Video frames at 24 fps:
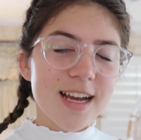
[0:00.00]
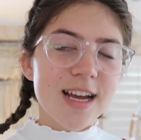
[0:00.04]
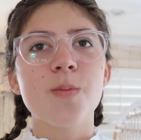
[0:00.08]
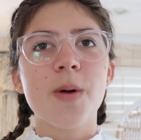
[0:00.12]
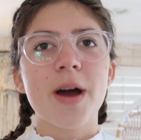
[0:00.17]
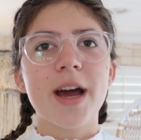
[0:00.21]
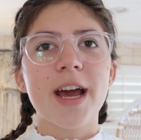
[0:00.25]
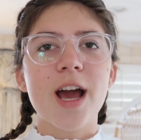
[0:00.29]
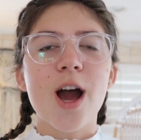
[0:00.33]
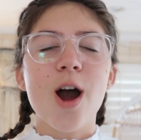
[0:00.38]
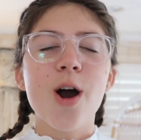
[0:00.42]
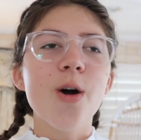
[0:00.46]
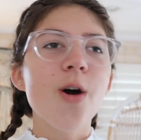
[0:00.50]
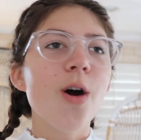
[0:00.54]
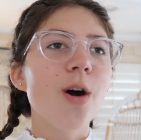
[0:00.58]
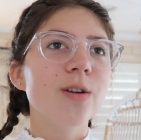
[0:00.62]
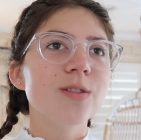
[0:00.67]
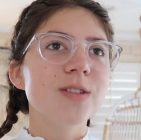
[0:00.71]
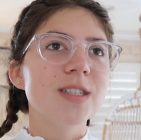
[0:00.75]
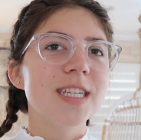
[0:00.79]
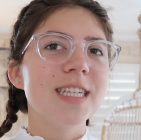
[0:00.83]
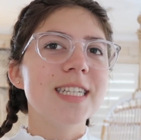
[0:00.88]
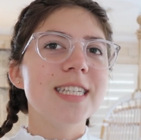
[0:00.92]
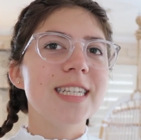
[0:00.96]
So my
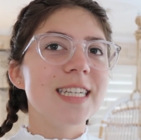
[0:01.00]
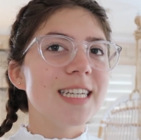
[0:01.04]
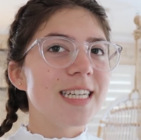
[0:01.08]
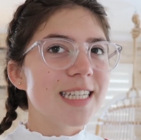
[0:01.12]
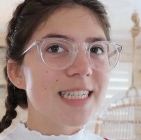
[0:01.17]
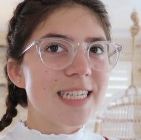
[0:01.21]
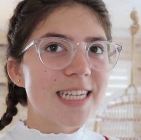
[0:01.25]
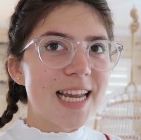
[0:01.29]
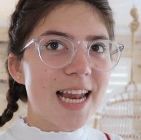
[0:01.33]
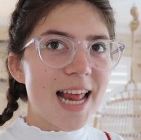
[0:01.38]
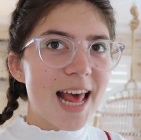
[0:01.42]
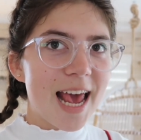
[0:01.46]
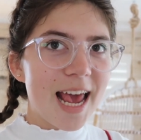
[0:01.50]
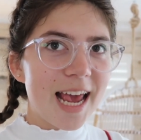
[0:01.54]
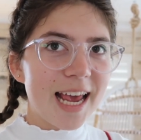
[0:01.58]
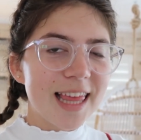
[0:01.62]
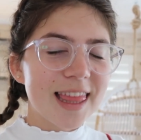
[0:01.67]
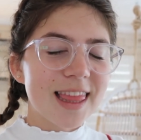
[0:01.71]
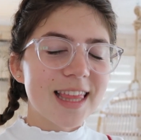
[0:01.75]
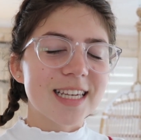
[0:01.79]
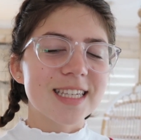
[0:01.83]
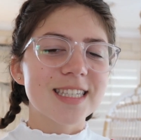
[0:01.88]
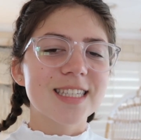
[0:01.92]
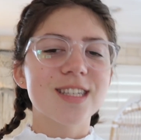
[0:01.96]
OOTD
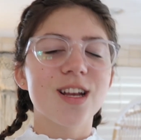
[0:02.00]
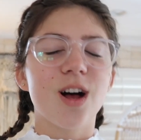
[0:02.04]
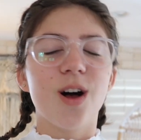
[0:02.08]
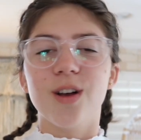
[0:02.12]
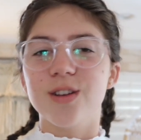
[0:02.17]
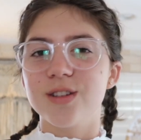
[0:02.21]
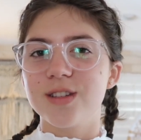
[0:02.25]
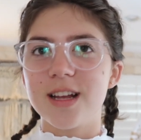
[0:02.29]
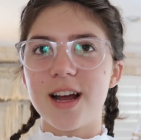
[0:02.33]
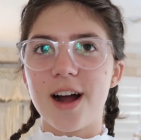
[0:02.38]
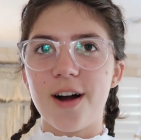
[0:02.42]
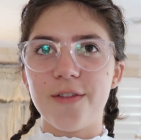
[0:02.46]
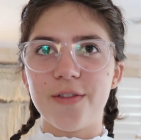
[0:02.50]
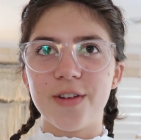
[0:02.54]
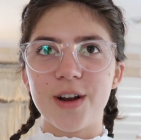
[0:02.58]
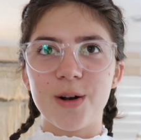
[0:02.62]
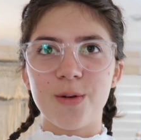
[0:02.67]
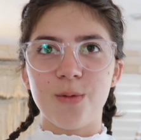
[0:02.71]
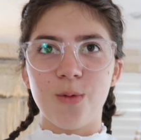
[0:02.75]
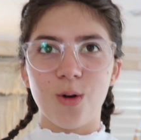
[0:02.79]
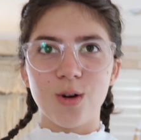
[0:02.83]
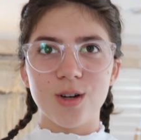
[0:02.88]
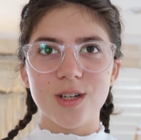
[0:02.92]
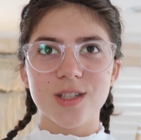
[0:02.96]
today, this is also the outfit I
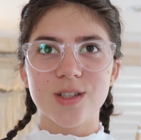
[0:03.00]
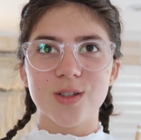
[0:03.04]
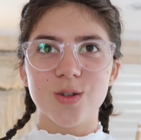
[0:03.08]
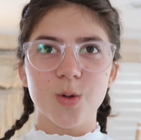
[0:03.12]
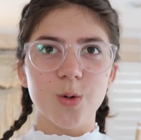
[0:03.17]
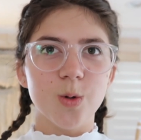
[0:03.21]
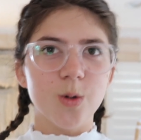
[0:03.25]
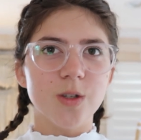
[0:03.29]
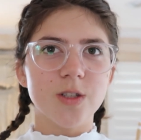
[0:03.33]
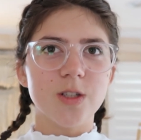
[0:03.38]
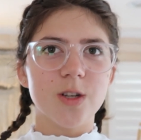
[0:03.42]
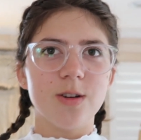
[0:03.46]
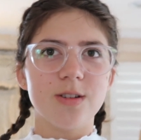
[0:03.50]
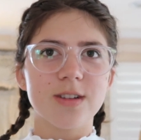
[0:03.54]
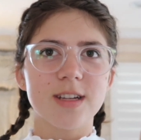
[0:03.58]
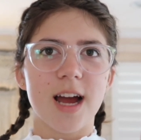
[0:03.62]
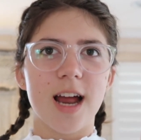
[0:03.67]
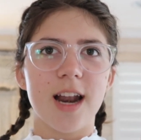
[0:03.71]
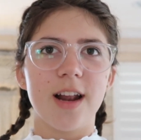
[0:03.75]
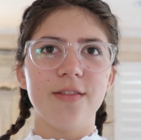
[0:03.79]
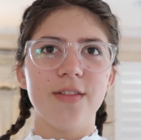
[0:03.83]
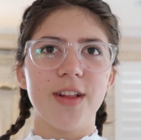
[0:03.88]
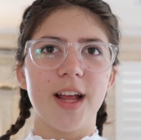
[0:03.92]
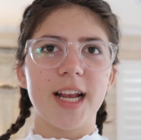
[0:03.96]
wore to school, so it's
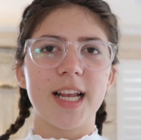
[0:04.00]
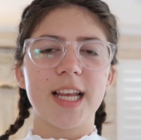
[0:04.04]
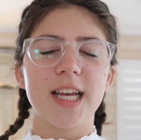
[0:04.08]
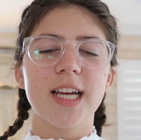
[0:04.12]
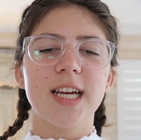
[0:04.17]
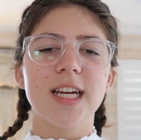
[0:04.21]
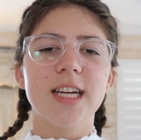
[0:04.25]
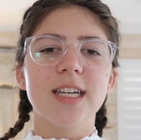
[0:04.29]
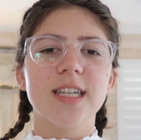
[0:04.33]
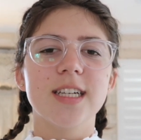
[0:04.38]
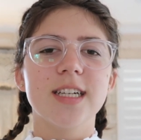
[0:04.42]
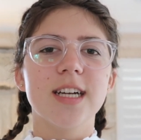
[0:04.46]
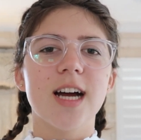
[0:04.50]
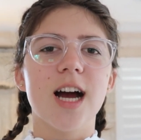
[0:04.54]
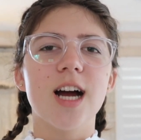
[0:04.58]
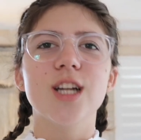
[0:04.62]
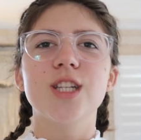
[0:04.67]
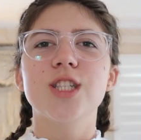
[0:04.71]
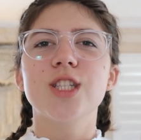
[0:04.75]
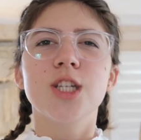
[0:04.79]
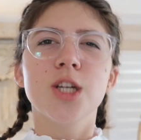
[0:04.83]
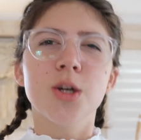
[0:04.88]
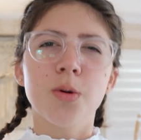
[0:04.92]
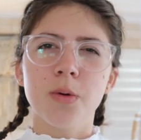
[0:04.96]
kind of like a
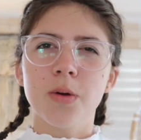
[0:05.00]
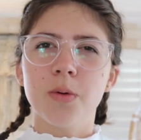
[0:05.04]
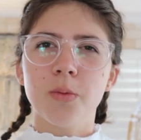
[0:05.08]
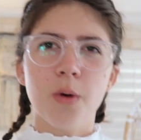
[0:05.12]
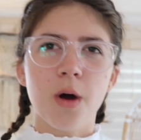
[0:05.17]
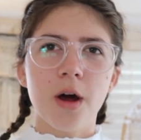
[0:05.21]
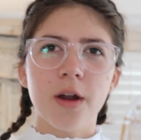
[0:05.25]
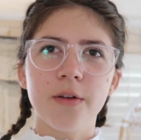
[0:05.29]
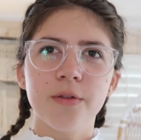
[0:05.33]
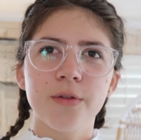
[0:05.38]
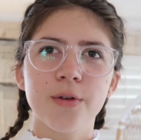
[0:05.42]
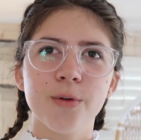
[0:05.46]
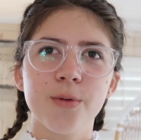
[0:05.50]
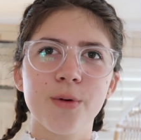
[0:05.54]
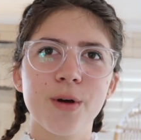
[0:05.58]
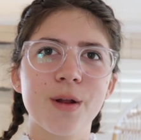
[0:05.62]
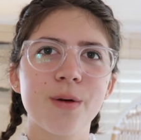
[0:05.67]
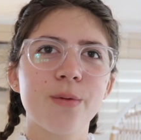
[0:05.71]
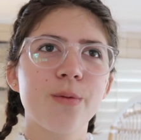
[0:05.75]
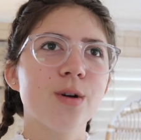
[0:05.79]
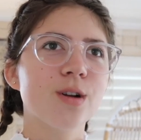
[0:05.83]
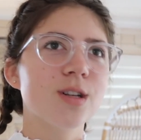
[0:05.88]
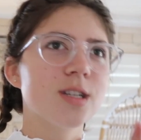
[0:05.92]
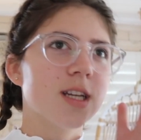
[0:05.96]
two-in-one for what
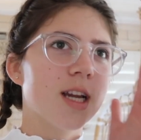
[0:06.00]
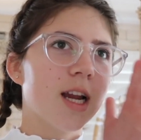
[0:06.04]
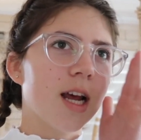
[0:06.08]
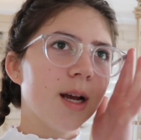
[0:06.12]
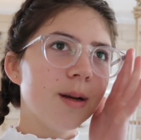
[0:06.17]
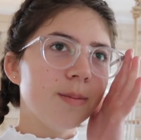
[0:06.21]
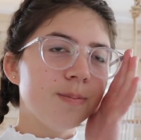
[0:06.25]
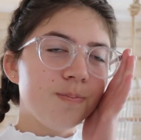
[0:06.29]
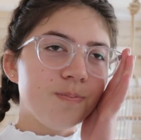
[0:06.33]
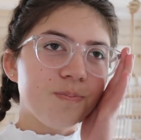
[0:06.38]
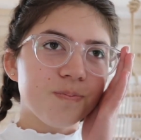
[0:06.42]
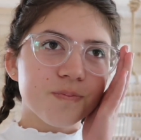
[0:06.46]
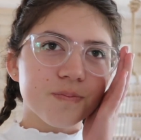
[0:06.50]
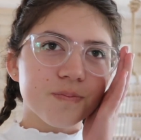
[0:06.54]
I wore today